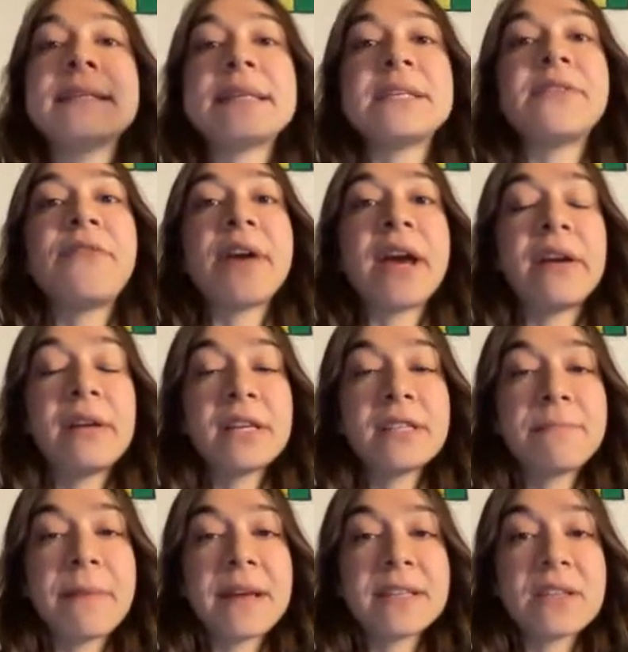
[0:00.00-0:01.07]
This is
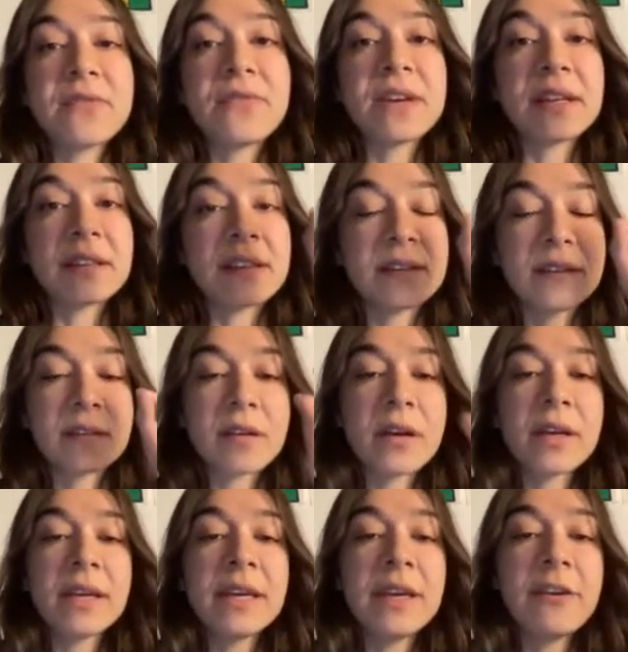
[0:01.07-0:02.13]
very specific. This is
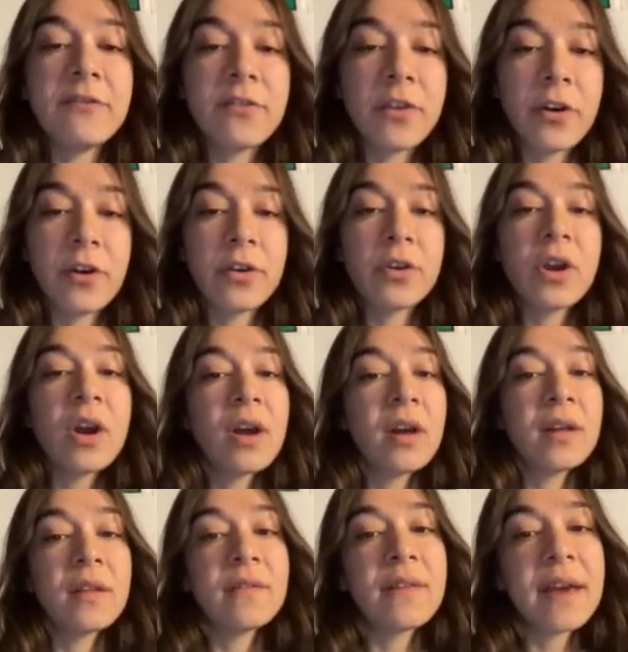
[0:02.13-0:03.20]
our keyword.
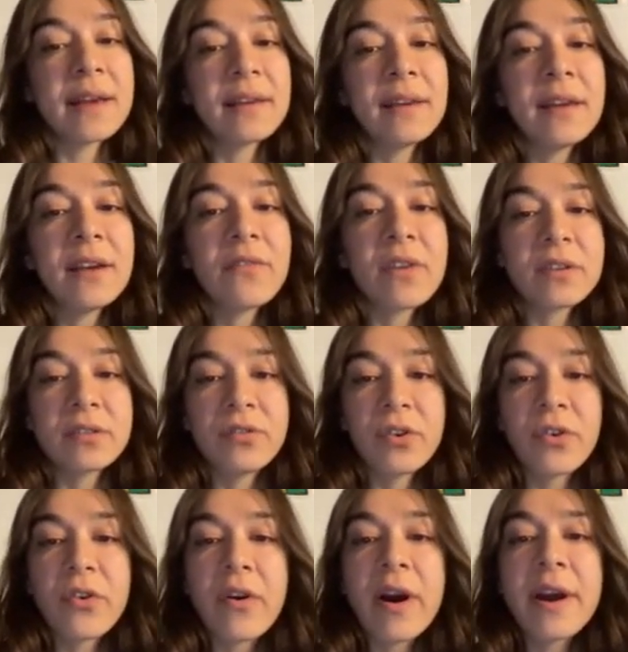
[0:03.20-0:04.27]
Technique
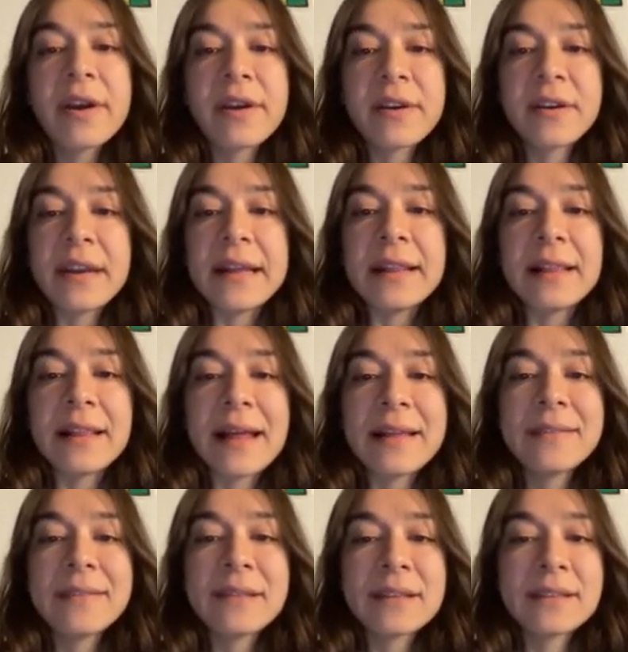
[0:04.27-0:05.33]
was required in
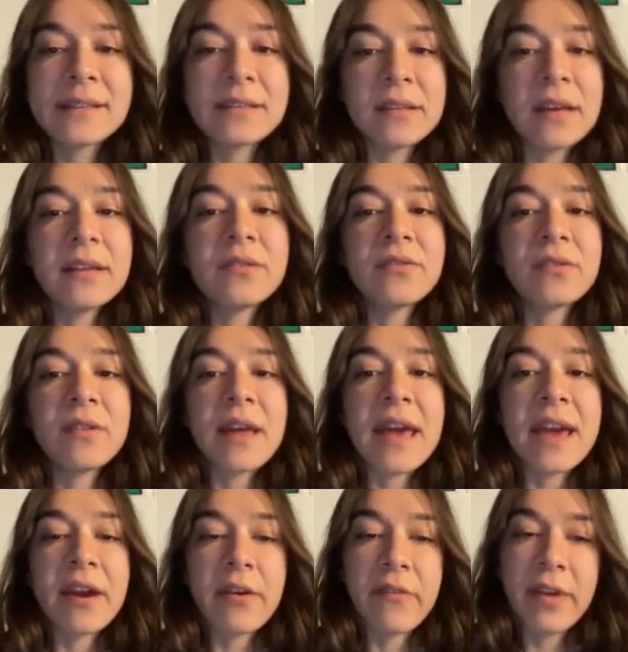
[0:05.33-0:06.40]
London's central
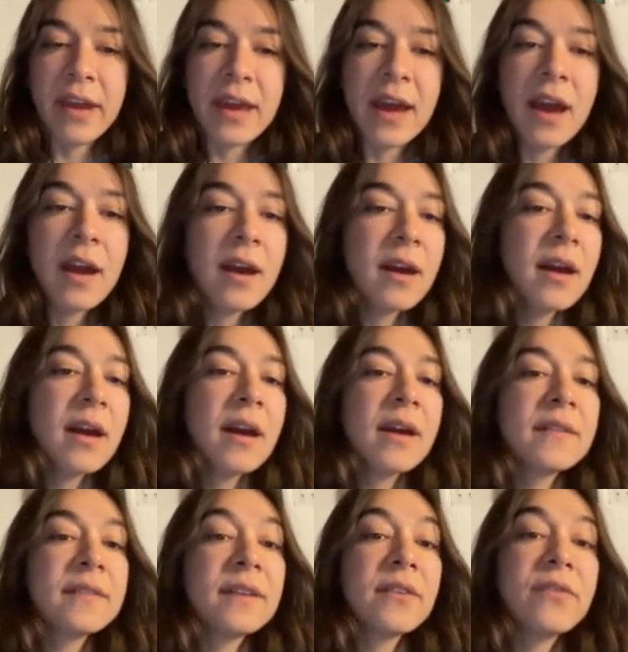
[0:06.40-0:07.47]
area.
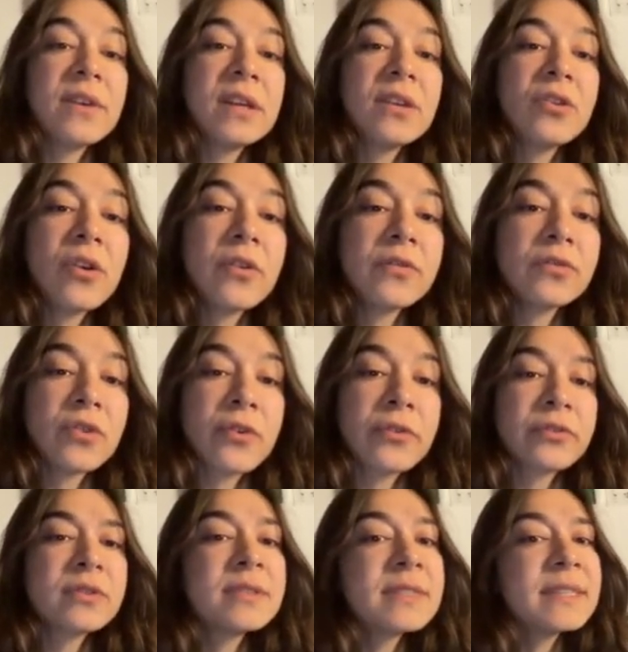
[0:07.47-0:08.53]
The windows
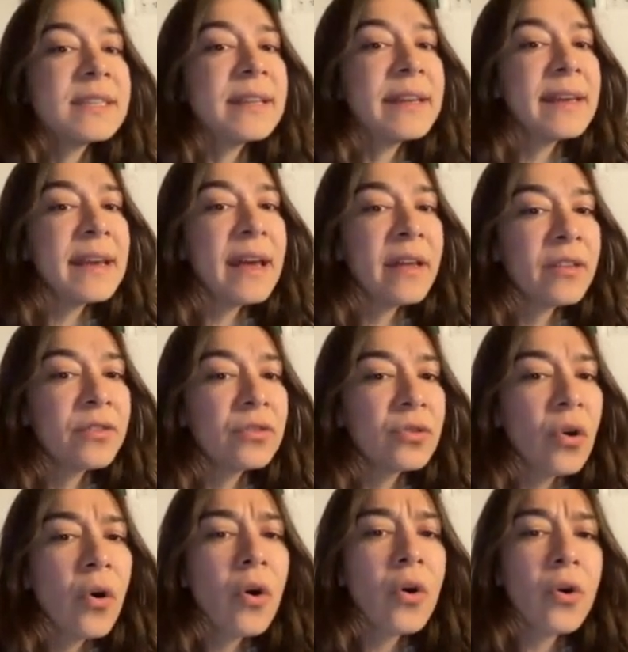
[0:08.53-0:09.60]
on City and
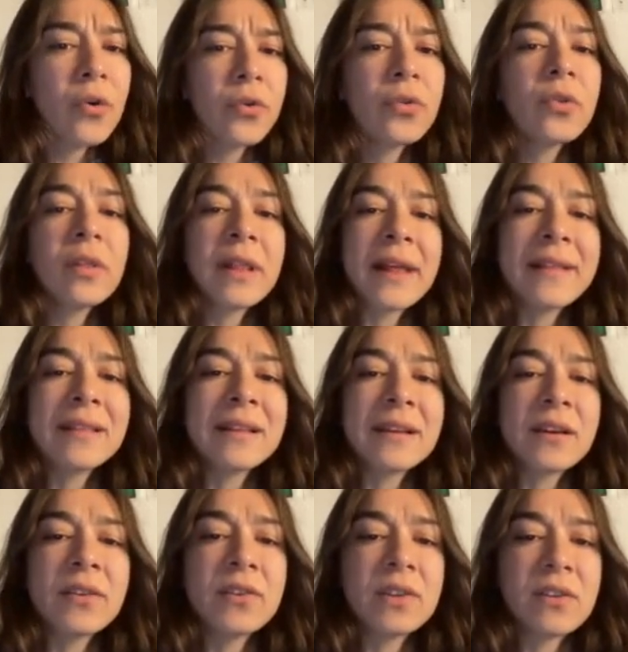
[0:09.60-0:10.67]
South
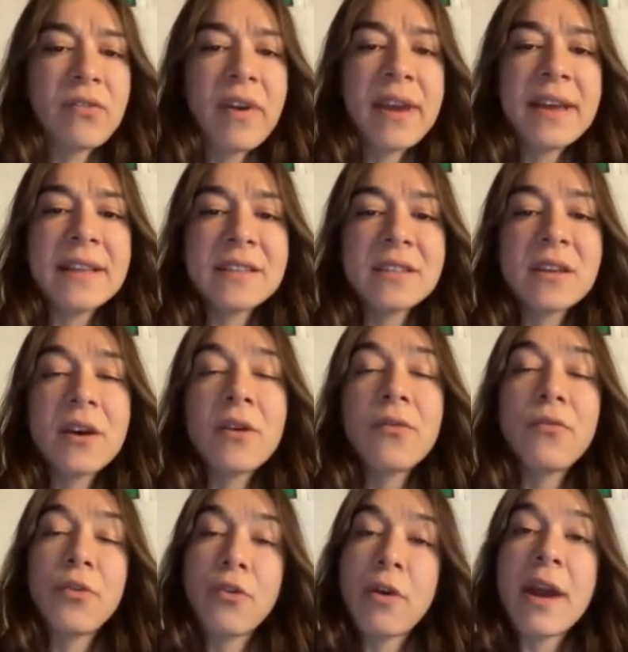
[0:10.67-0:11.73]
London trains
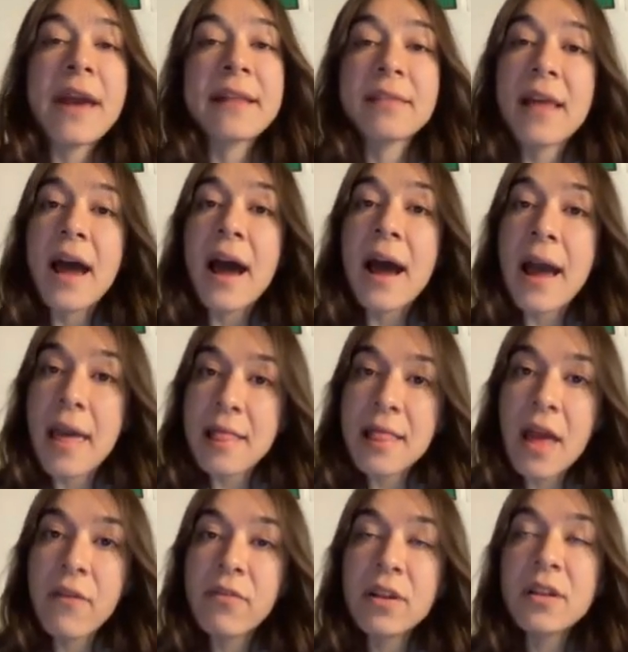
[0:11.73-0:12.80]
were at eye
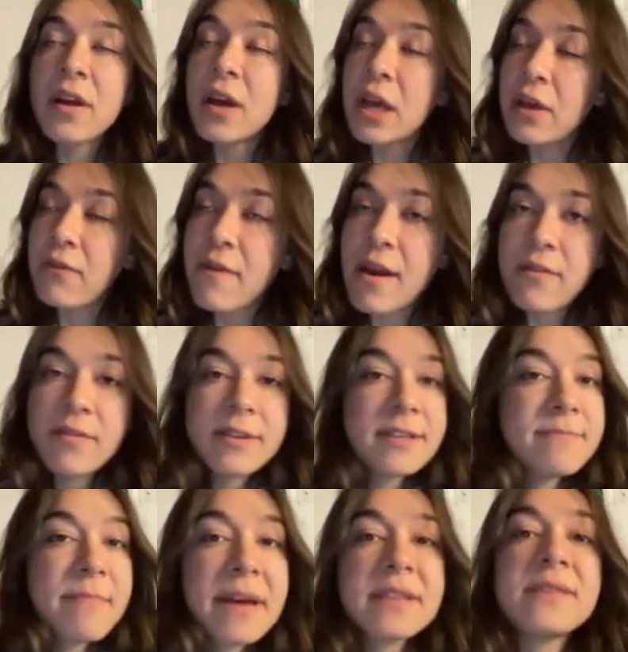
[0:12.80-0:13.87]
level.
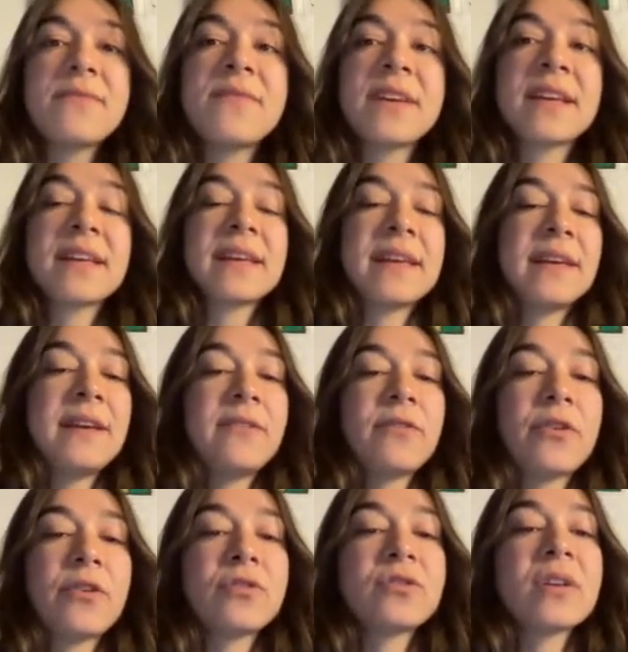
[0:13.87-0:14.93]
Very specific
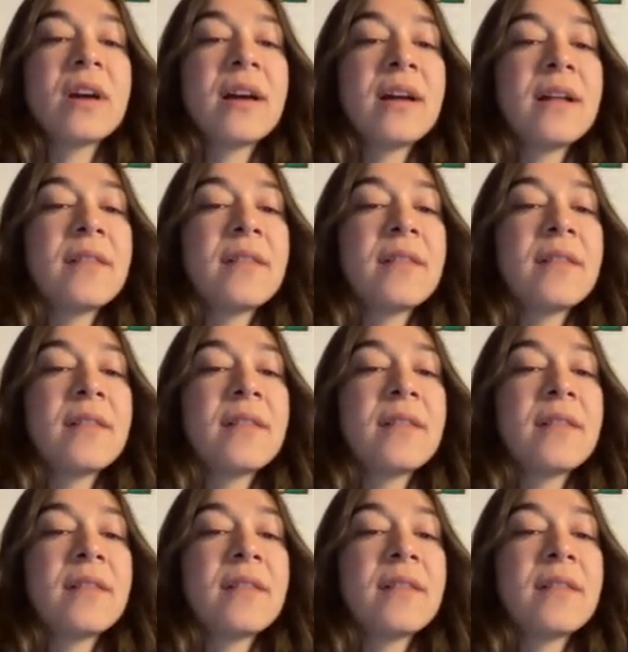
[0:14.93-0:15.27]
keywords.